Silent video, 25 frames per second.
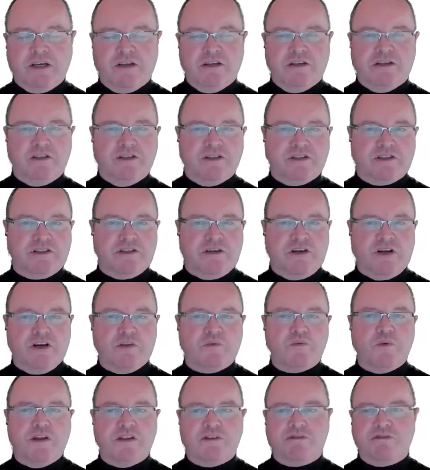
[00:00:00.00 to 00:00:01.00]
decide
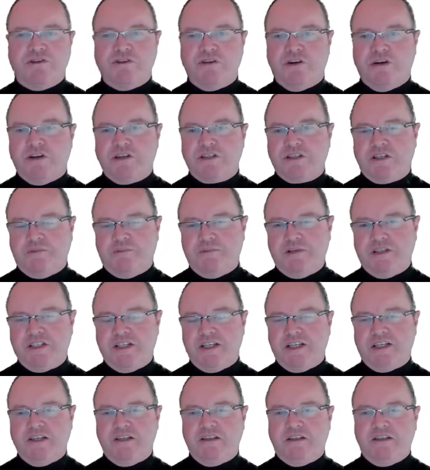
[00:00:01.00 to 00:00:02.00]
whether or not a
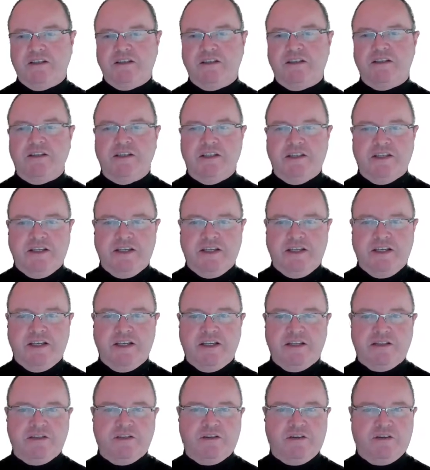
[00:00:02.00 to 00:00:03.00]
particular
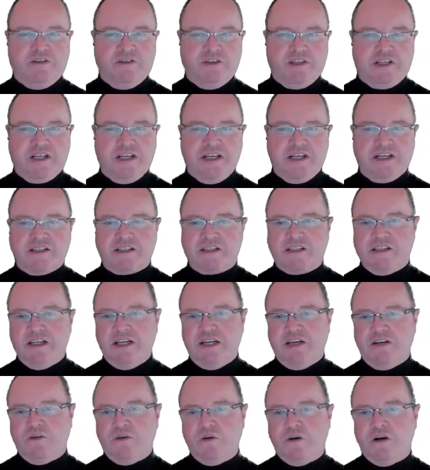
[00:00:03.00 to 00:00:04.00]
hit on the kick,
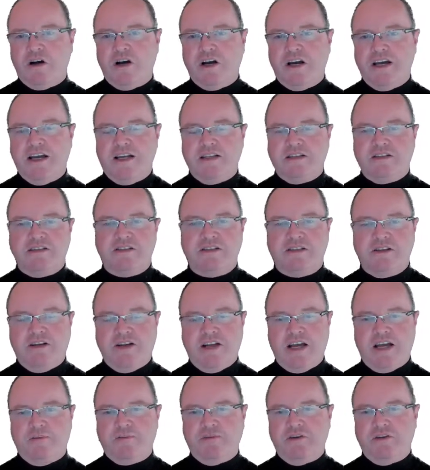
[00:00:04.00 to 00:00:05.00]
snare or hi-hats is going to
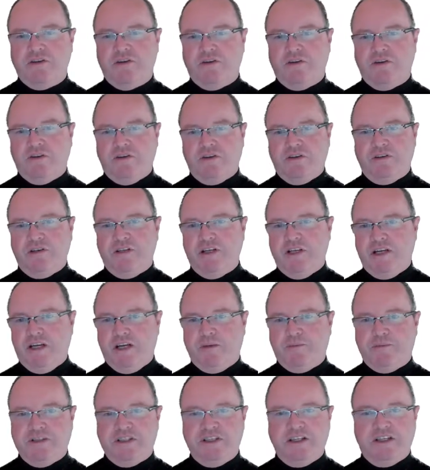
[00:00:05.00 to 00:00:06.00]
happen on a
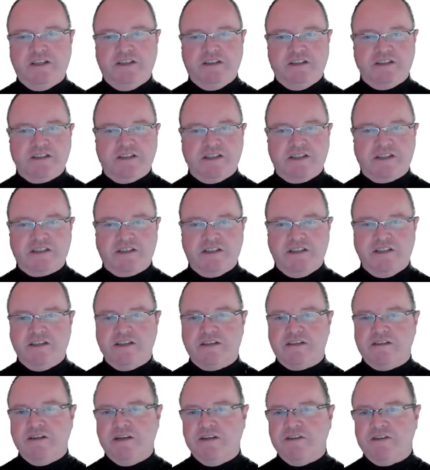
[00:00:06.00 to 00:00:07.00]
particular 16th
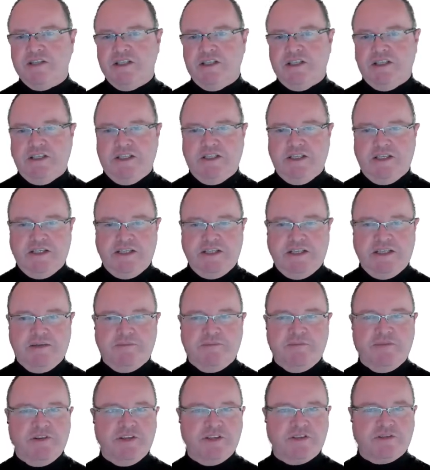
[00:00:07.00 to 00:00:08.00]
note.
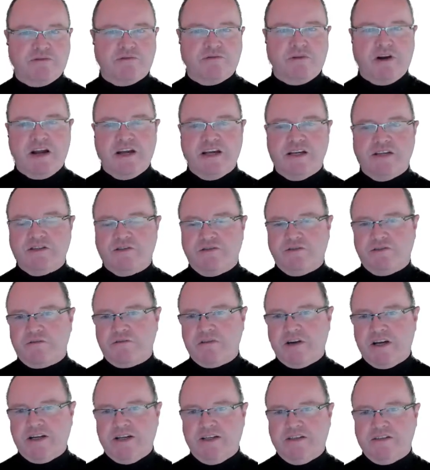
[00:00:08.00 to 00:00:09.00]
These arrays on the
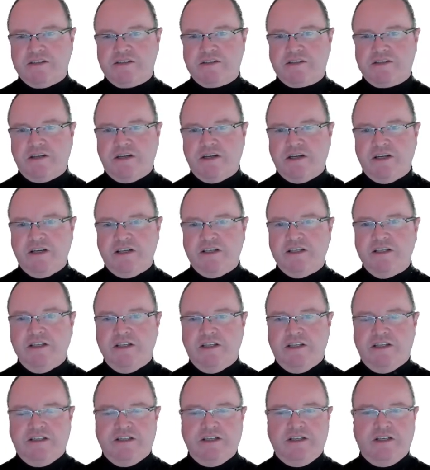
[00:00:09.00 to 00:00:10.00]
right hand side
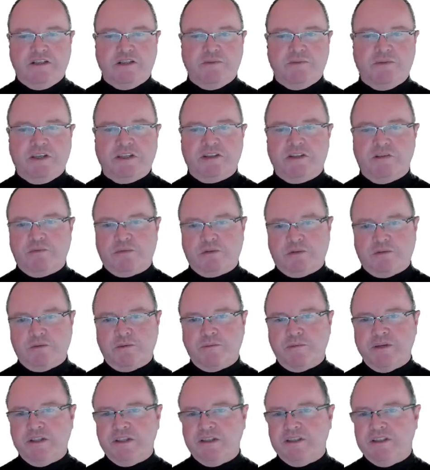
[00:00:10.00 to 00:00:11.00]
depict the
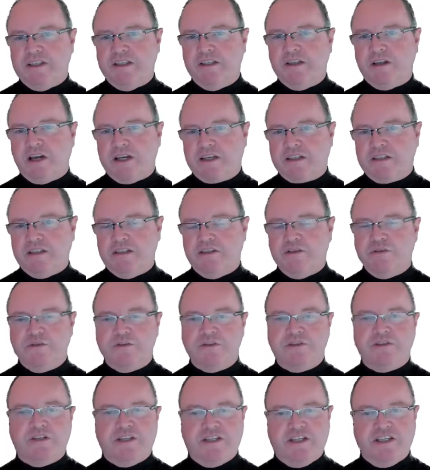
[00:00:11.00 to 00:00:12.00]
probability
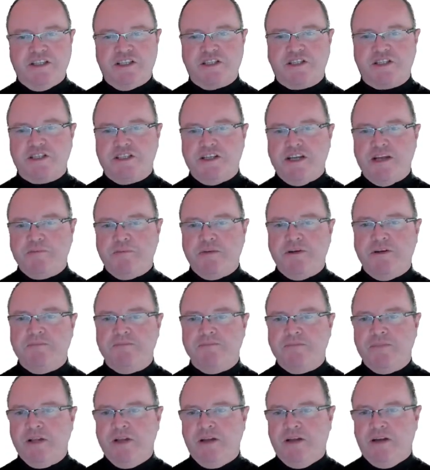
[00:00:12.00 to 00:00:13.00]
likelihoods at each step,
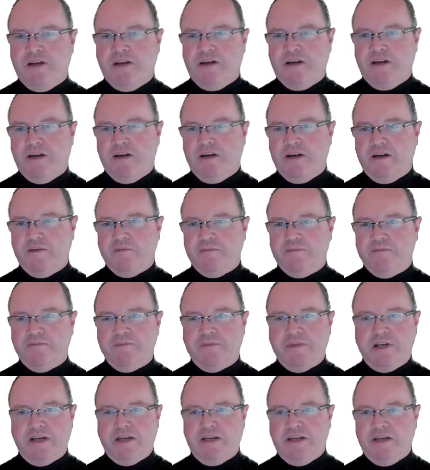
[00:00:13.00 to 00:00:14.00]

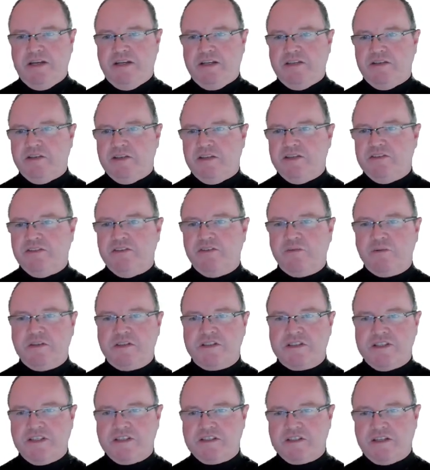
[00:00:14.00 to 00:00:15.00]
and this is what it
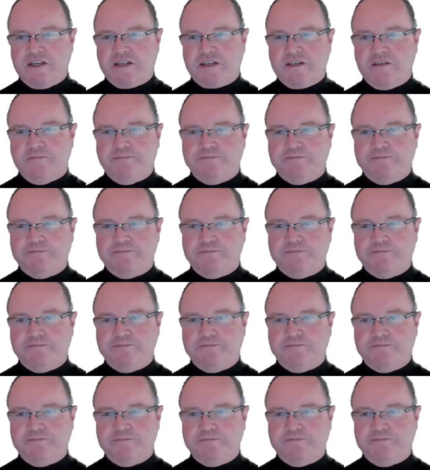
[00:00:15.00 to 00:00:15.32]
sounds like.